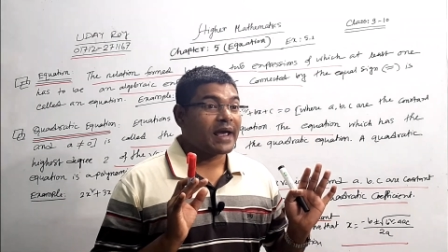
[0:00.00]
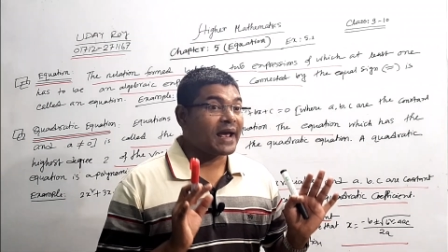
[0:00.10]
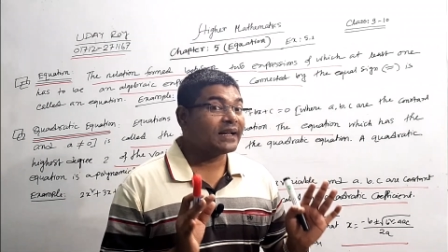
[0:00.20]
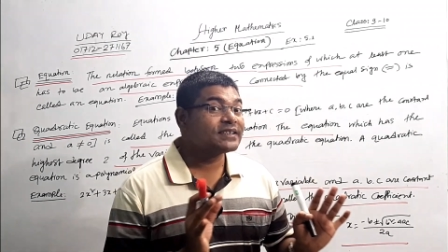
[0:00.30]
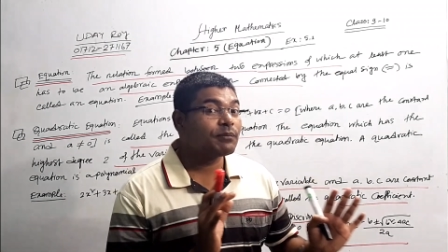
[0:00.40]

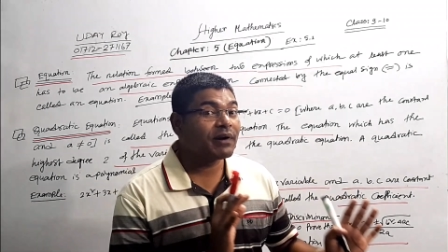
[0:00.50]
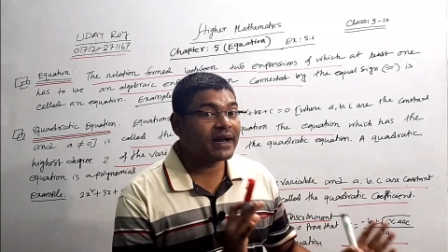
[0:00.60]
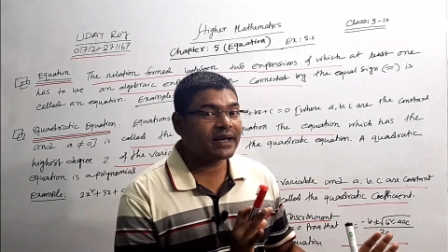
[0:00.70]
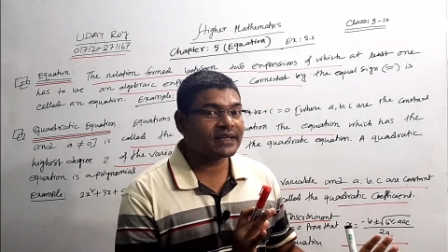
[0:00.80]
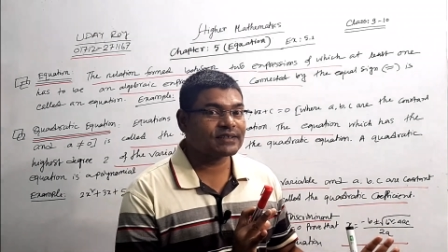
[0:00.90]

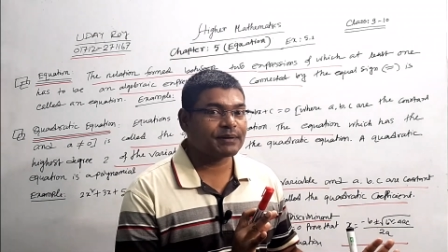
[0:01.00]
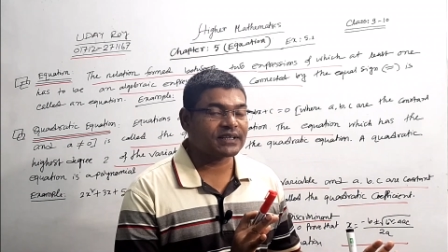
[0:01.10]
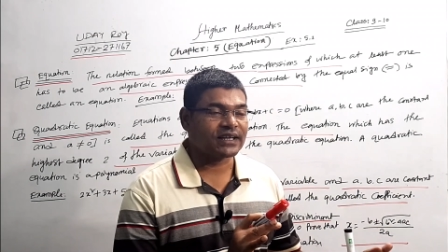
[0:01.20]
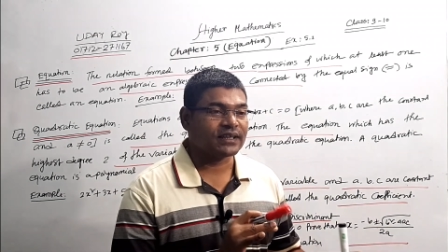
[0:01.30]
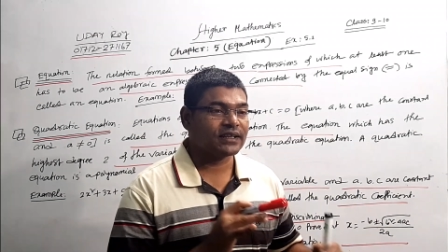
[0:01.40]
Algebraic
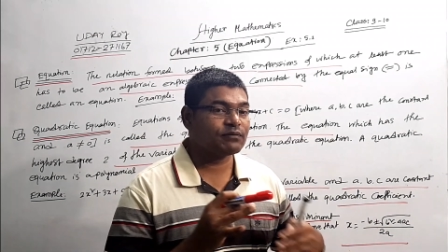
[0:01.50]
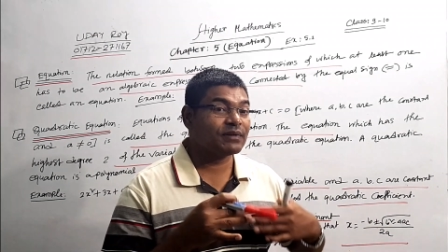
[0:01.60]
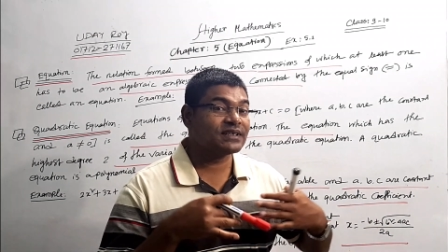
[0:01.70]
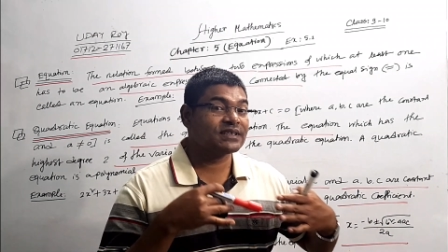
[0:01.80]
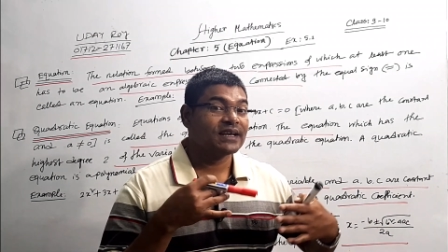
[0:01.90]
expression, that
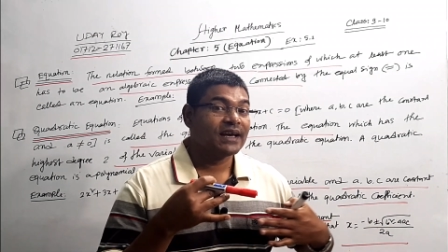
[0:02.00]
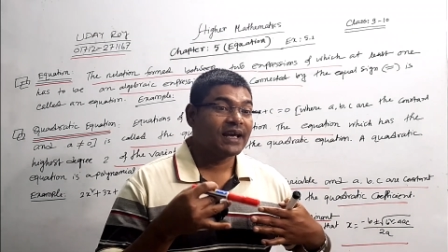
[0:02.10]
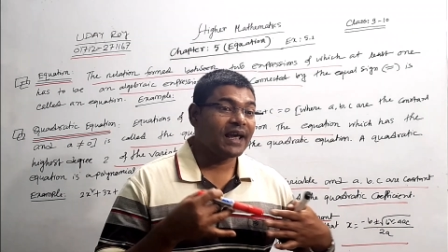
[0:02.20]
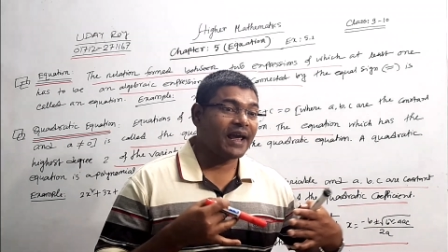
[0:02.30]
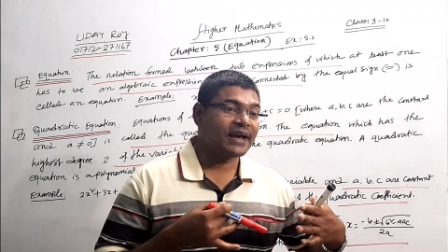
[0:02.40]
means
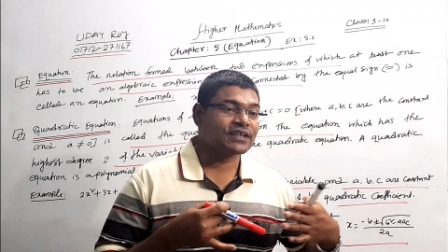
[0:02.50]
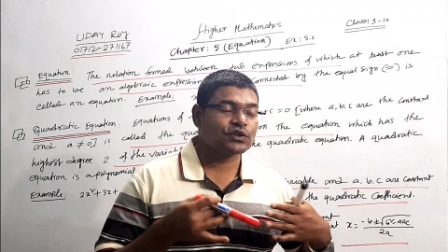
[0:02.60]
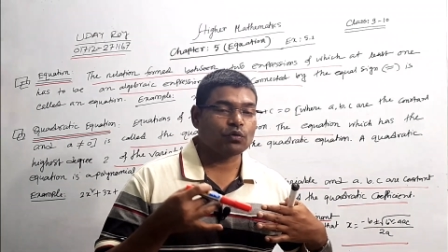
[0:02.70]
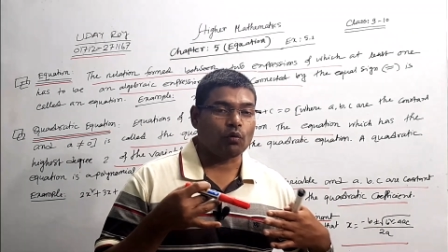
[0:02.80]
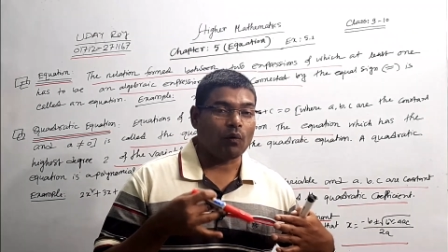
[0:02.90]

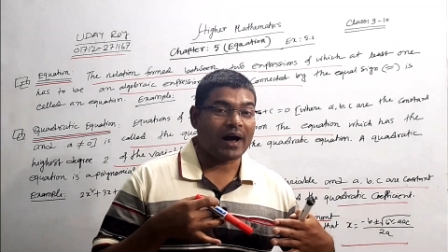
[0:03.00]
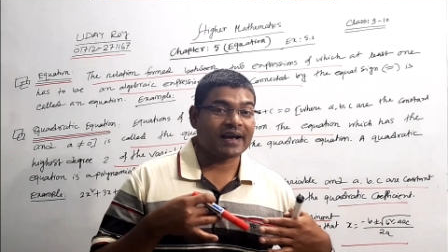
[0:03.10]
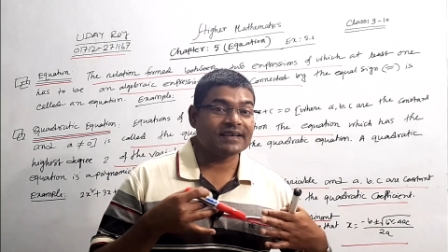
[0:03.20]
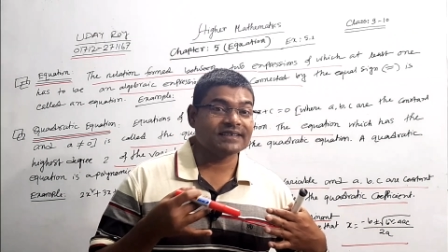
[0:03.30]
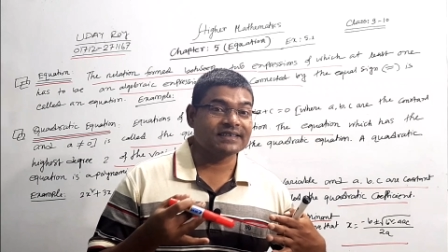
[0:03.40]
x,
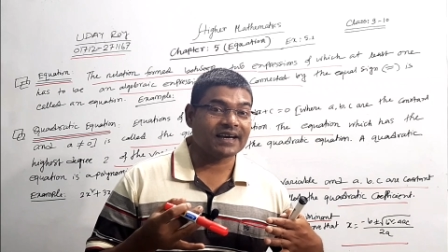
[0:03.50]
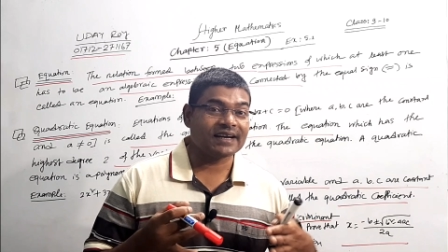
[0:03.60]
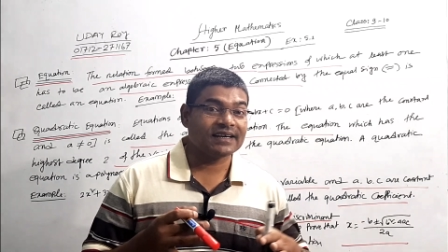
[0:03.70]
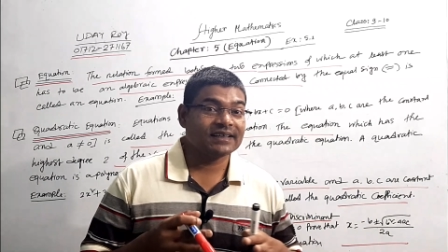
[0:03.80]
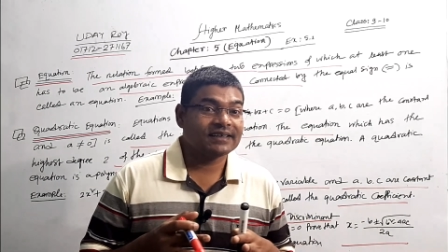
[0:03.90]
y,
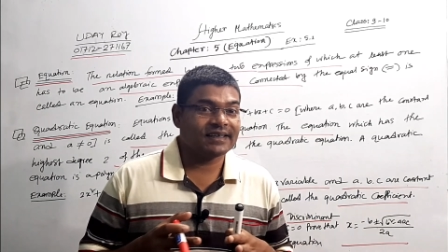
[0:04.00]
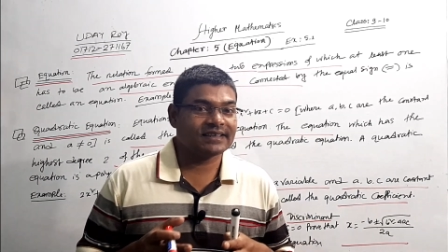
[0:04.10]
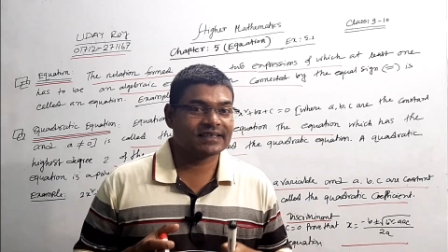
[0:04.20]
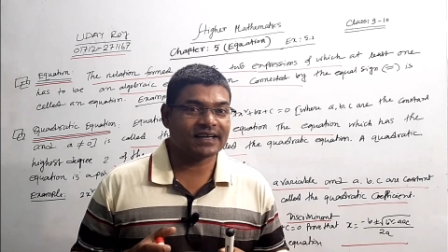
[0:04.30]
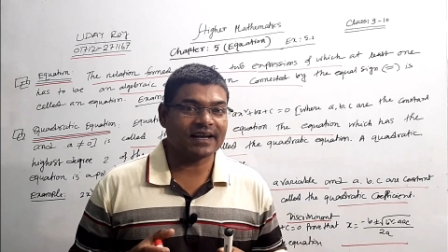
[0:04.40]
z,
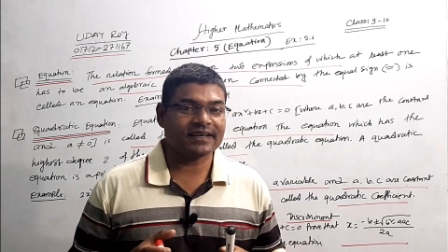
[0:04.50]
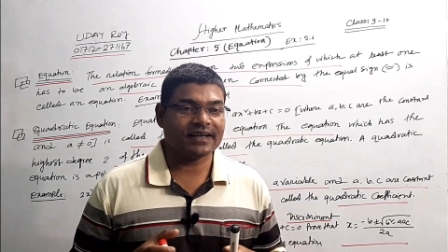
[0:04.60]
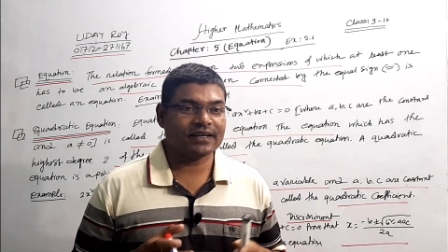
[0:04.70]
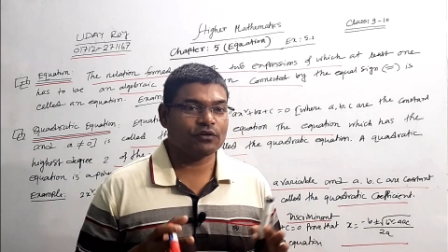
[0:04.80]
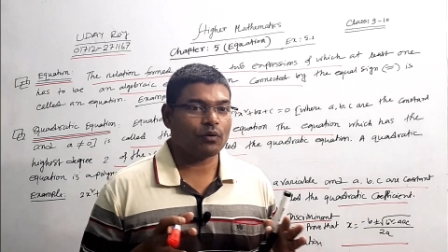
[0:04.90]
this related.